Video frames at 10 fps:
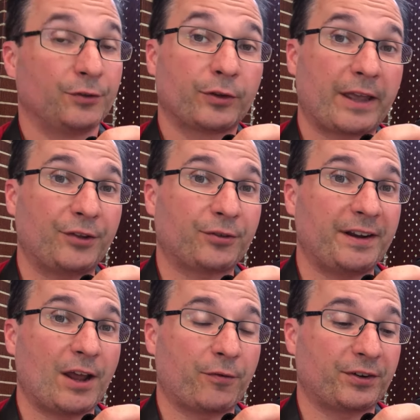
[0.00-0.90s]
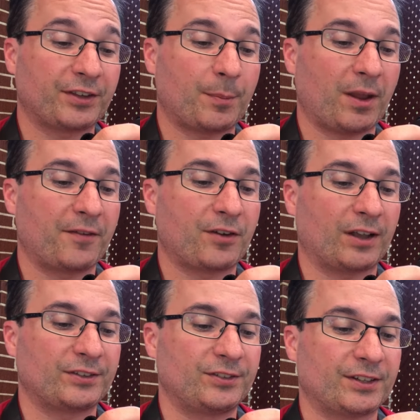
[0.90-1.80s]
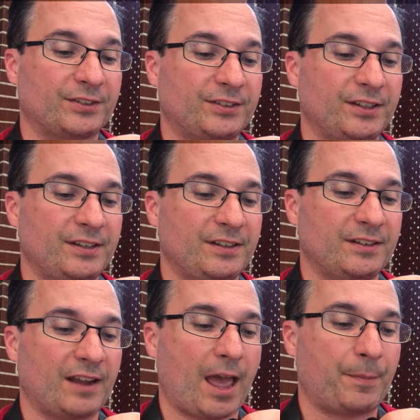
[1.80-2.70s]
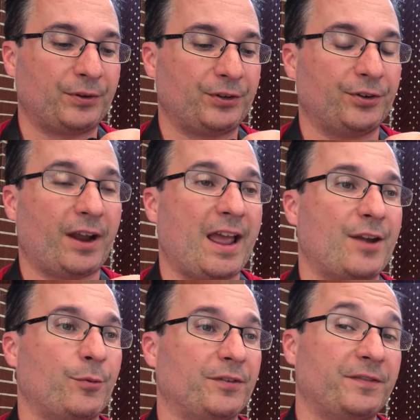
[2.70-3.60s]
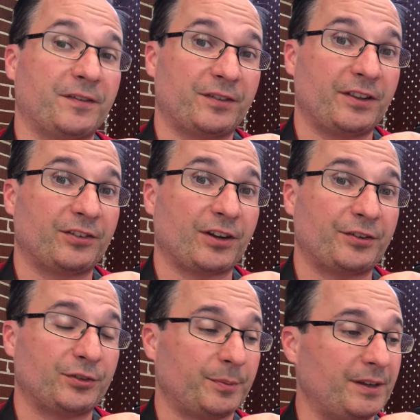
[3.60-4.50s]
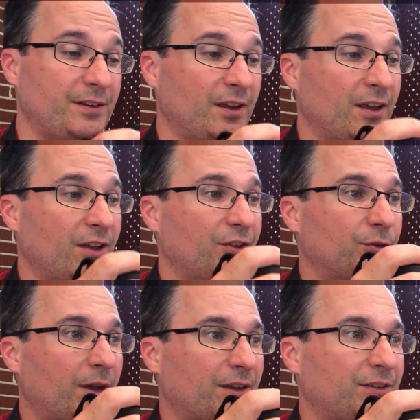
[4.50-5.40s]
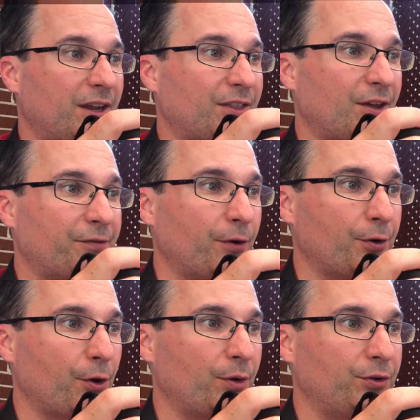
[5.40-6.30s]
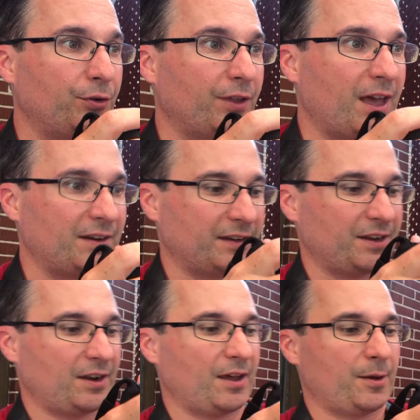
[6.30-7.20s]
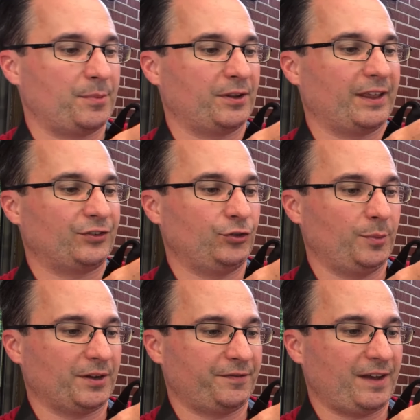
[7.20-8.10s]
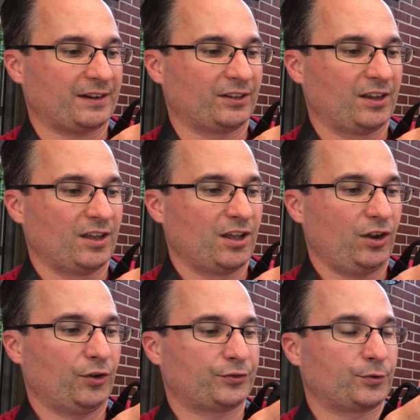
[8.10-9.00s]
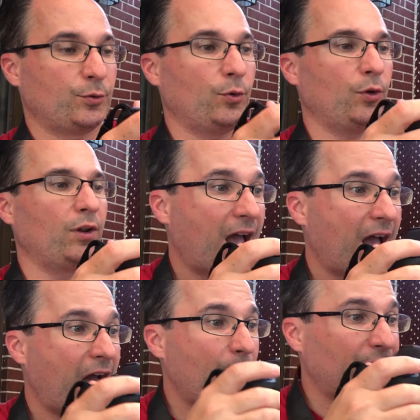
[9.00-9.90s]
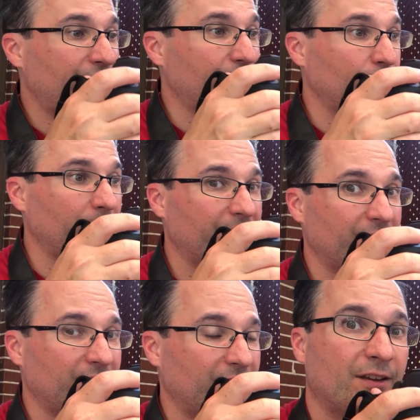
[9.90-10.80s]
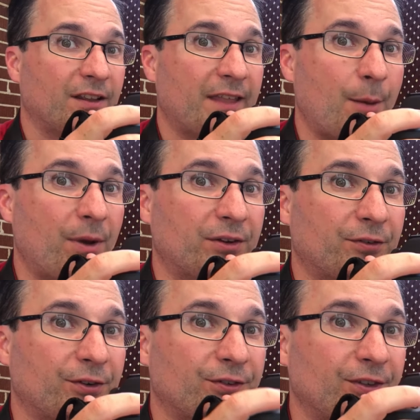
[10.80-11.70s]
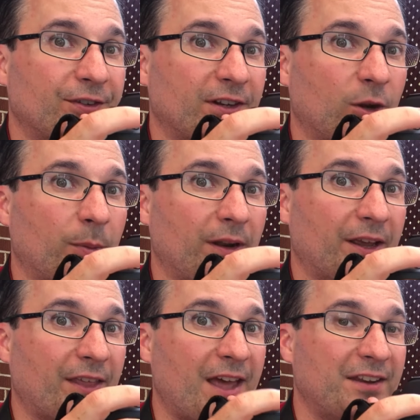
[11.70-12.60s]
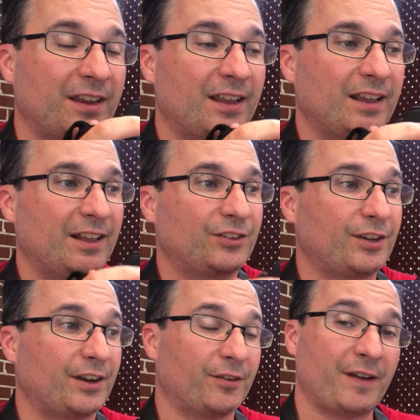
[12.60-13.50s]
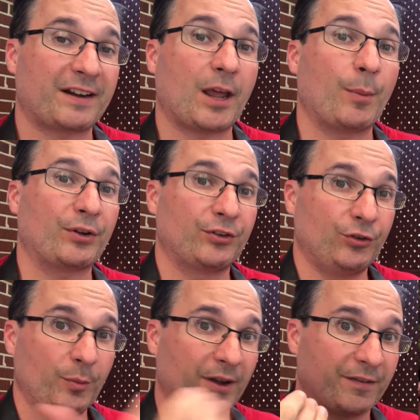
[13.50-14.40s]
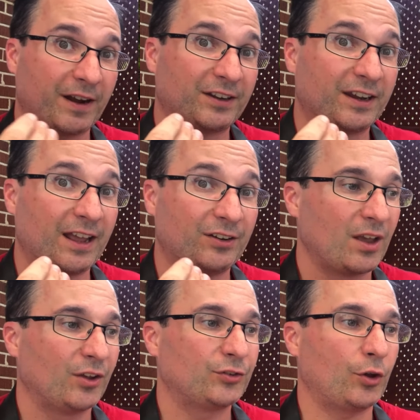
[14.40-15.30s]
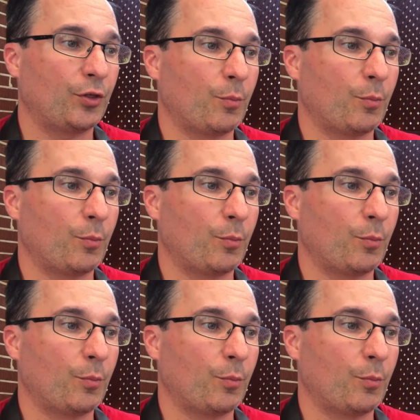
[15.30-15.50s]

So the case right now, for example, I've got 16 aperture and 1/15th shutter speed. So I could take that photo and do that and get a bit of that zooming effect. Looks cool. How much you zoom it in, that much versus just a little bit like that, is going to affect how much zooming effect you get. So the